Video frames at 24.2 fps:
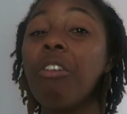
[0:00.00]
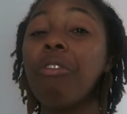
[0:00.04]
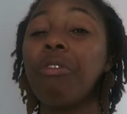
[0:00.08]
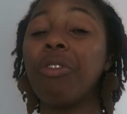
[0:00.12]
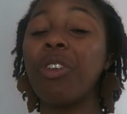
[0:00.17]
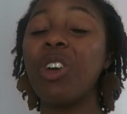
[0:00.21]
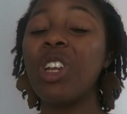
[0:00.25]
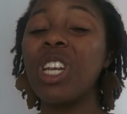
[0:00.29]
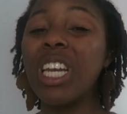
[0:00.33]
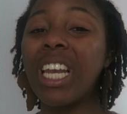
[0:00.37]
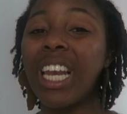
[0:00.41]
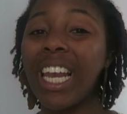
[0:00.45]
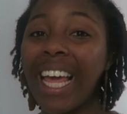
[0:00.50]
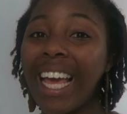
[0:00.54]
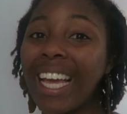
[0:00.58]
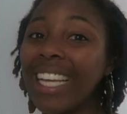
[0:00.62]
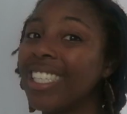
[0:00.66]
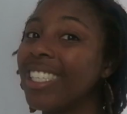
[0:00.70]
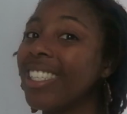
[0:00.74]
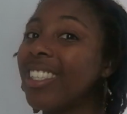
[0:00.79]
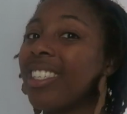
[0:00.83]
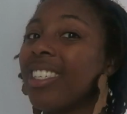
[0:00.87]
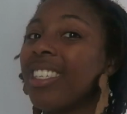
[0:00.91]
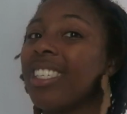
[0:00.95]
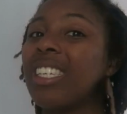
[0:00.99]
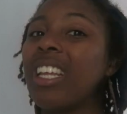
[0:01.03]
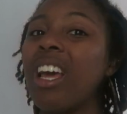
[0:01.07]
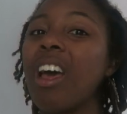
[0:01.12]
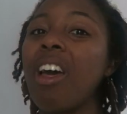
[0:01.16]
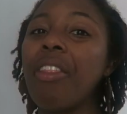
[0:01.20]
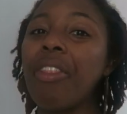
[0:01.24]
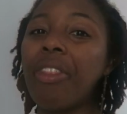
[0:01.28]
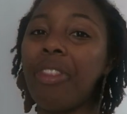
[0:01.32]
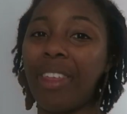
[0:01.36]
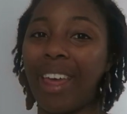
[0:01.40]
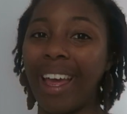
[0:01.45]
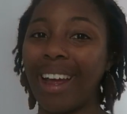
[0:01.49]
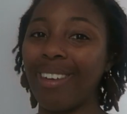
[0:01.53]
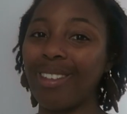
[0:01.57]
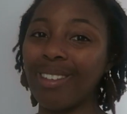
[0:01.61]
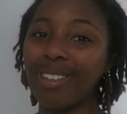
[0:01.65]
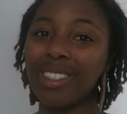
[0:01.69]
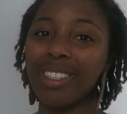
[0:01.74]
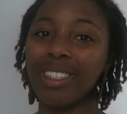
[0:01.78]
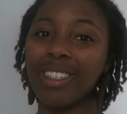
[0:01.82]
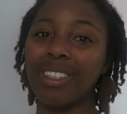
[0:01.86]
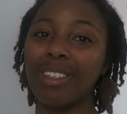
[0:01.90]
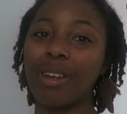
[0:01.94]
for less than
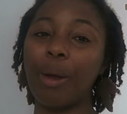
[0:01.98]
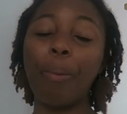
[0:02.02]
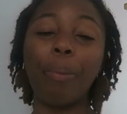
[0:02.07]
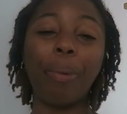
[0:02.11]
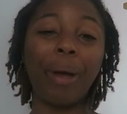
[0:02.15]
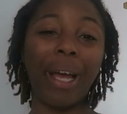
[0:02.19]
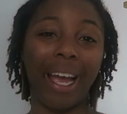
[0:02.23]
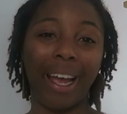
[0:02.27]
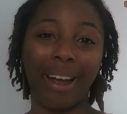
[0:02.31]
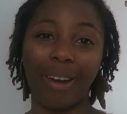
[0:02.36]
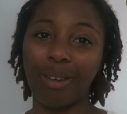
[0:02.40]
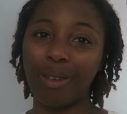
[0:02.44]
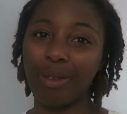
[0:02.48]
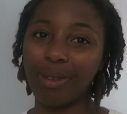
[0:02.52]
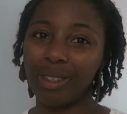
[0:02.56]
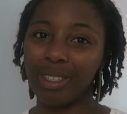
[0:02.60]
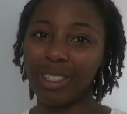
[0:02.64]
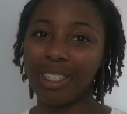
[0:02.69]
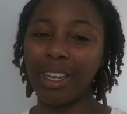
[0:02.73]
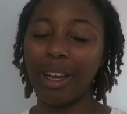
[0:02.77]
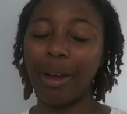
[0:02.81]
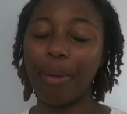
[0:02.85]
£1,000